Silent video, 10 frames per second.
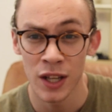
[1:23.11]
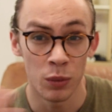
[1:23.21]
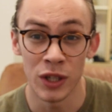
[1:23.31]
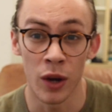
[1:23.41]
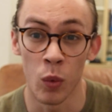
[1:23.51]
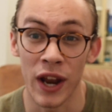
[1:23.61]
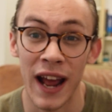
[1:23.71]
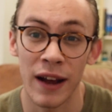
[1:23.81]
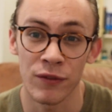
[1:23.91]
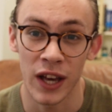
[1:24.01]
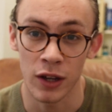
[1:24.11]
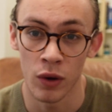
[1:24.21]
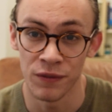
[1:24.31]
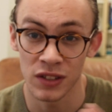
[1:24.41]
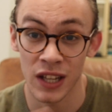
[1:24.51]
we don't want to have that
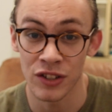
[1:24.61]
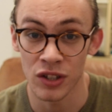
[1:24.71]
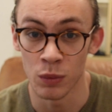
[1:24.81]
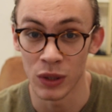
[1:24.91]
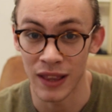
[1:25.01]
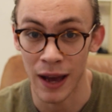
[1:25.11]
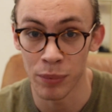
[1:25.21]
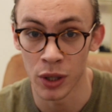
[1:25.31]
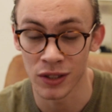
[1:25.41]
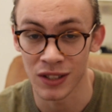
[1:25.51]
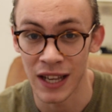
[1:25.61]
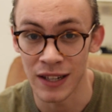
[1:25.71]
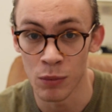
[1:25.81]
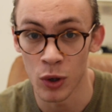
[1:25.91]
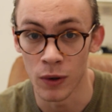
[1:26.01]
conversation with that person
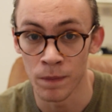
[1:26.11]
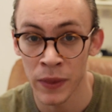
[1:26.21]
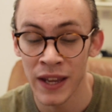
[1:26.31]
anymore.